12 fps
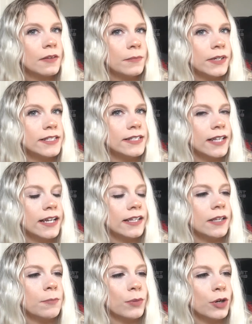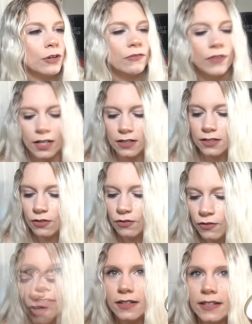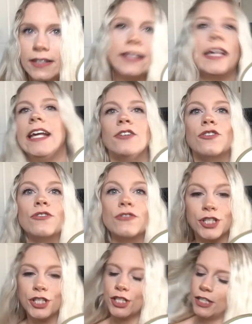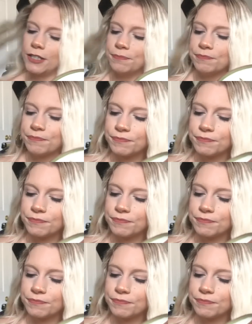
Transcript: But it's like the perfect fall candle for sure.